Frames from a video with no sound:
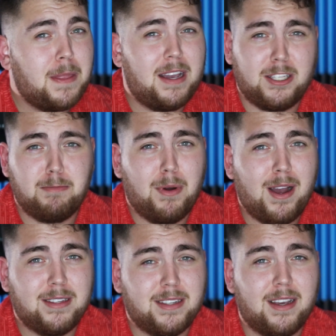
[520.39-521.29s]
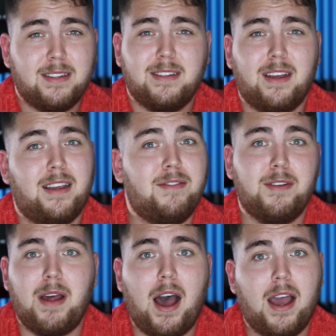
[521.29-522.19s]
It's a process.
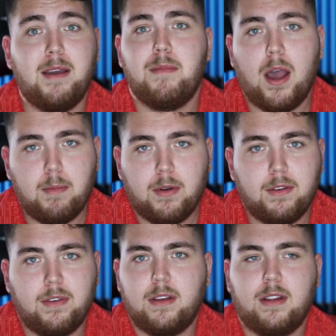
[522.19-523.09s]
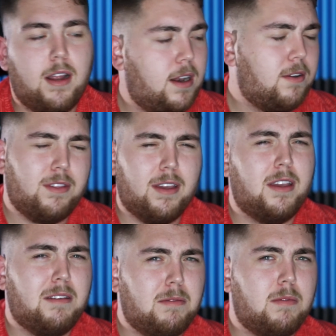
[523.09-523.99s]
Even I am not perfect, and I don't think
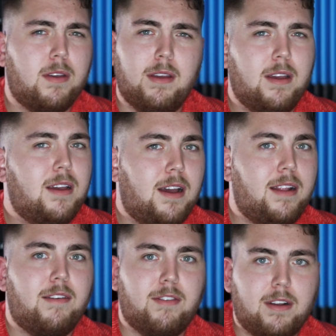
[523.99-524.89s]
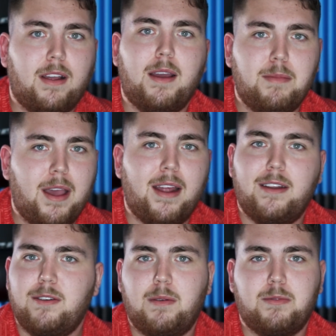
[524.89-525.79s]
I never claimed that,
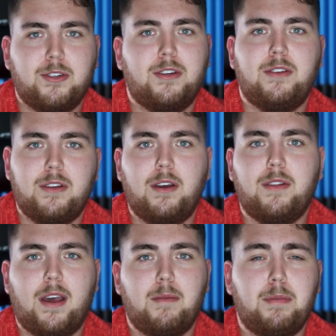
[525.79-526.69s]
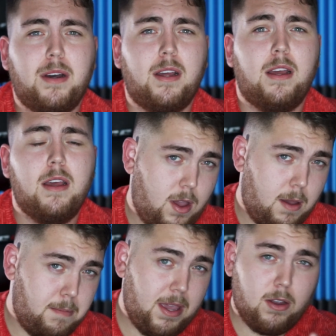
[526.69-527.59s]
and I'm sure you know that. But
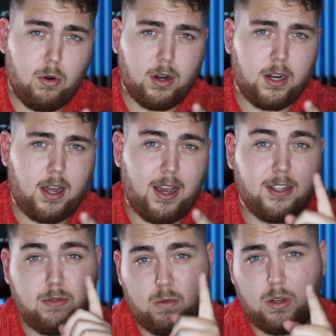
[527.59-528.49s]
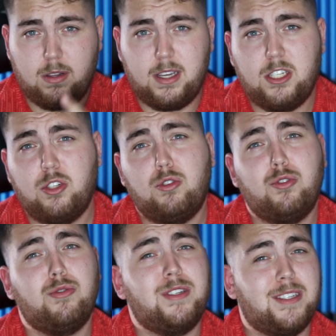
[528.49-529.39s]
being organized will lead you
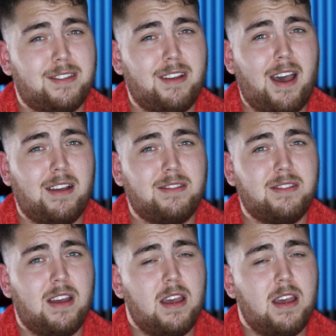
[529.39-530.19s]
to success,